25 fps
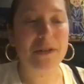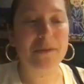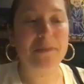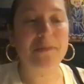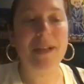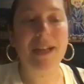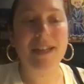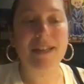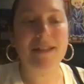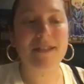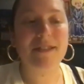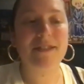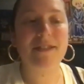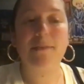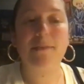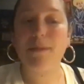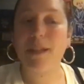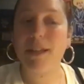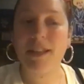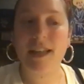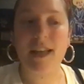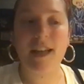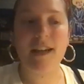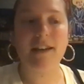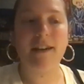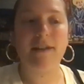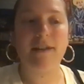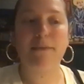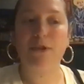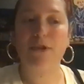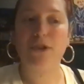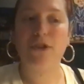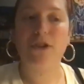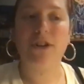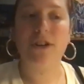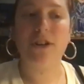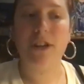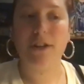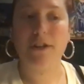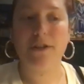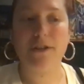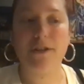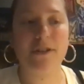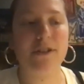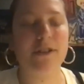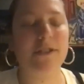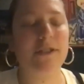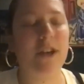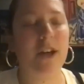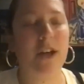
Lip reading: that's something that I'm sure other